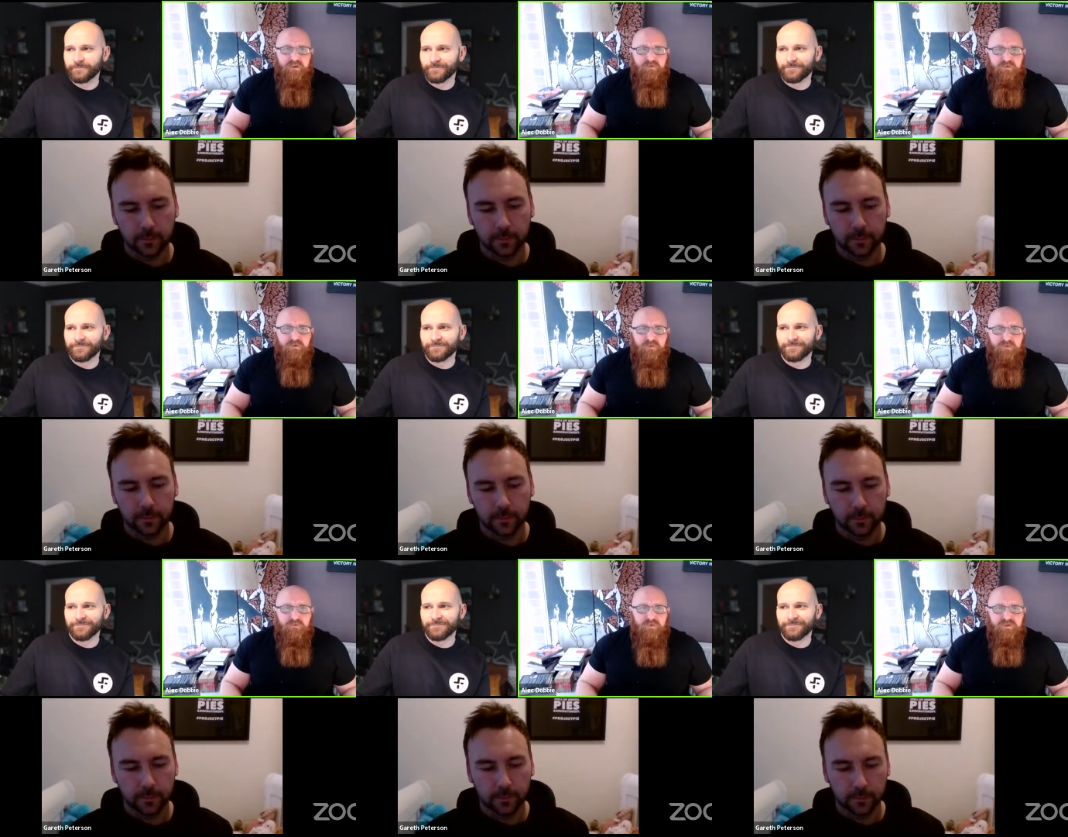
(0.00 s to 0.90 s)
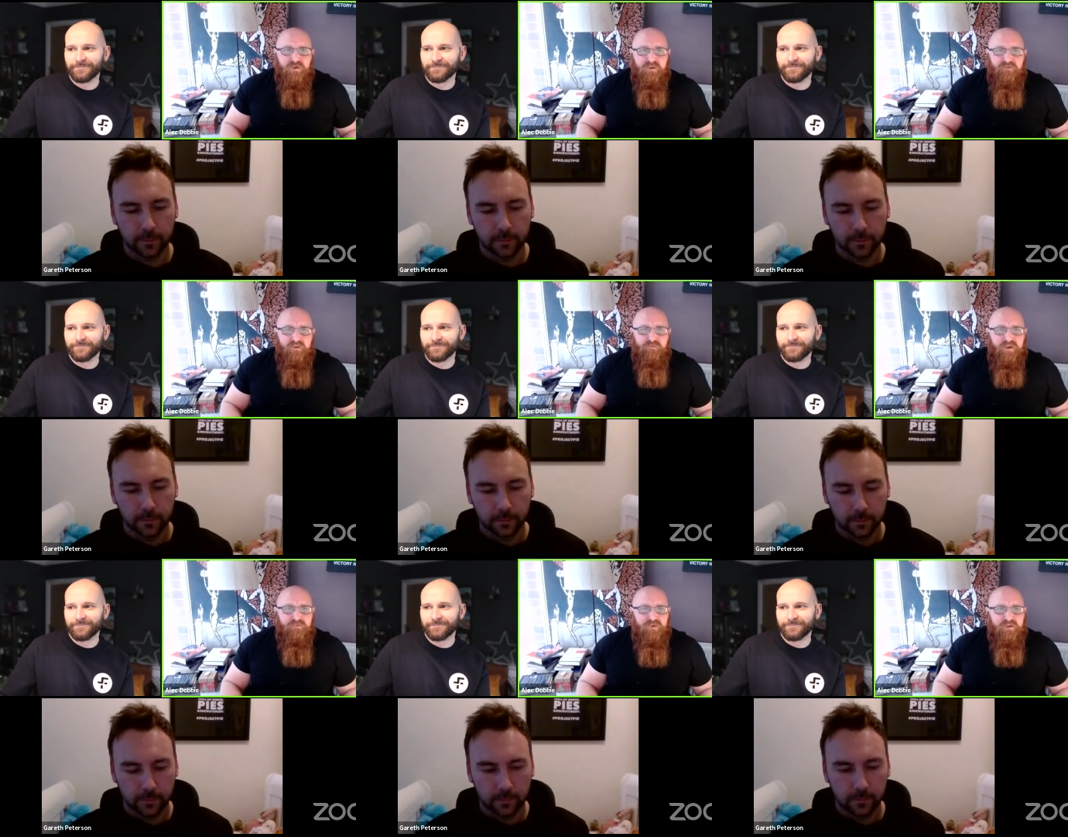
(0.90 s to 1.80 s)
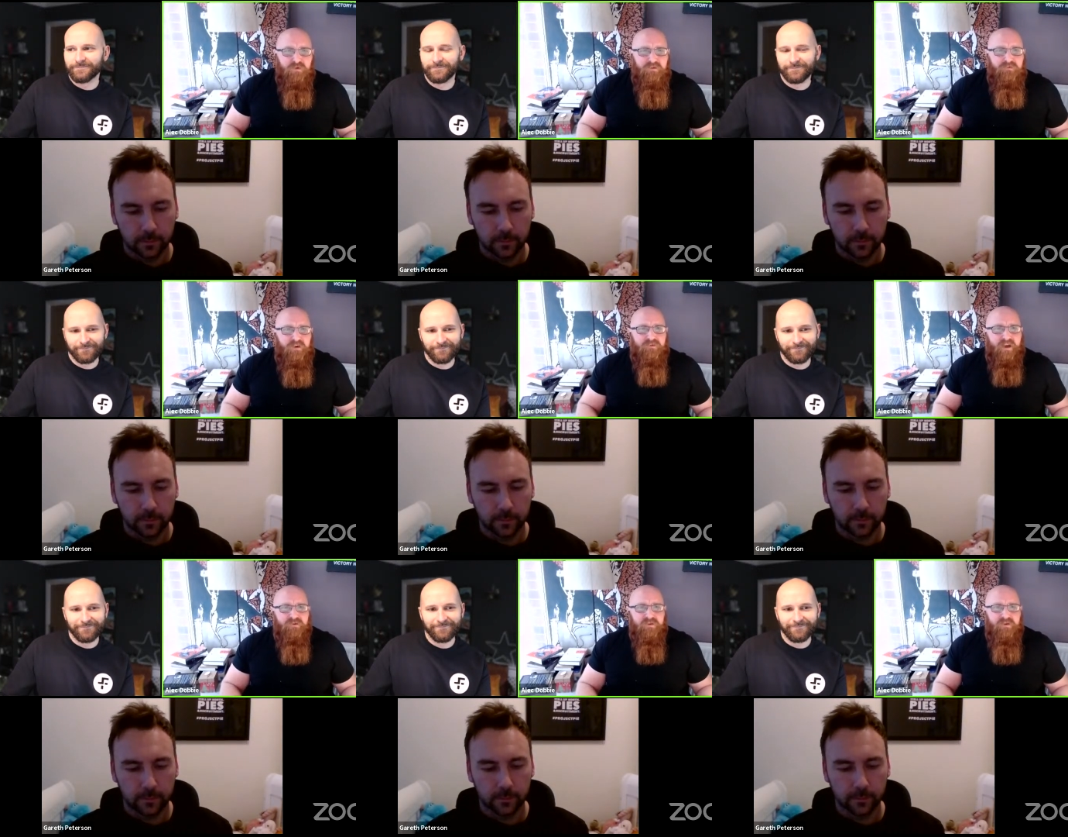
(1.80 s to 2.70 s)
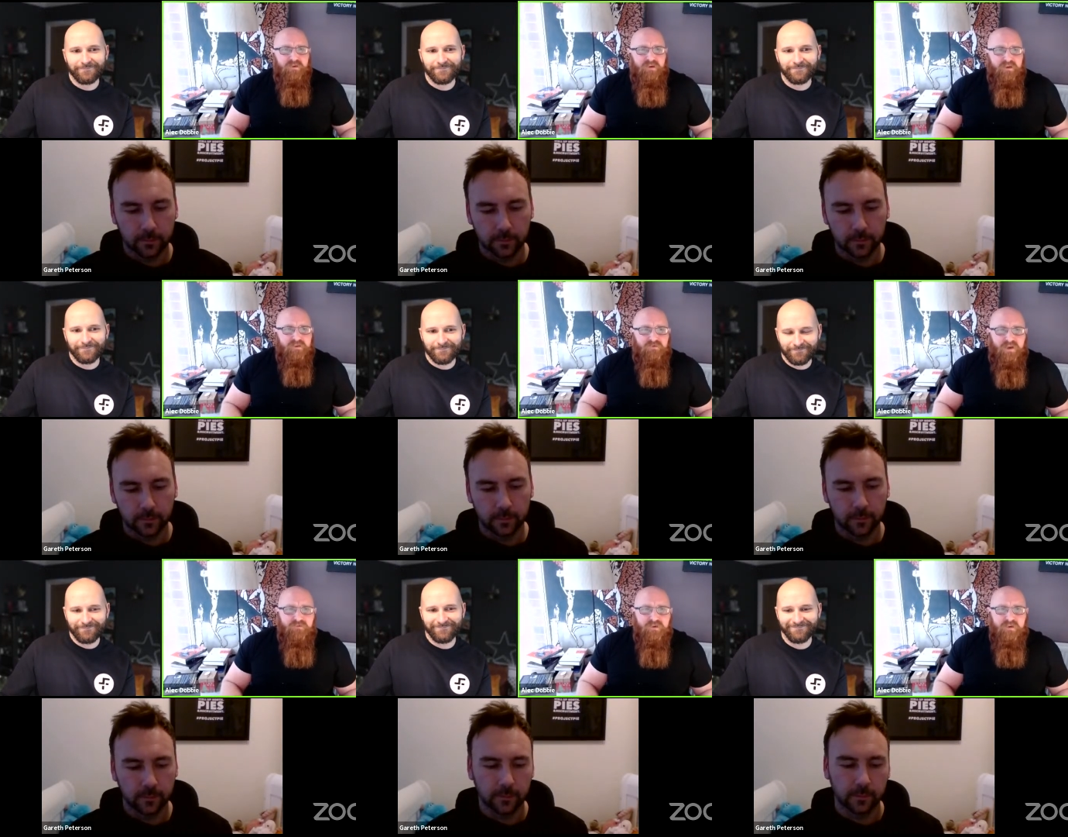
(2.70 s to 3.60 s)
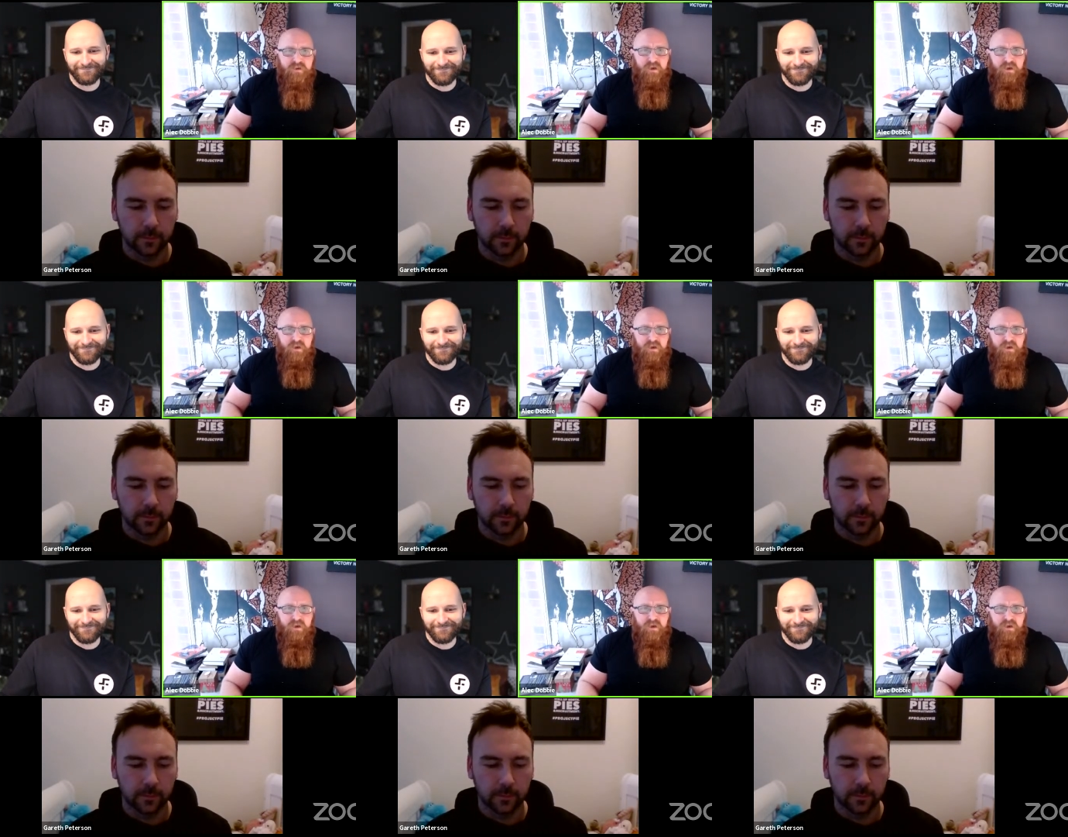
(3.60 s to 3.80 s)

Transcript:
Speaker 1: Well, we're 25 people. They're 25,000. It's not relevant.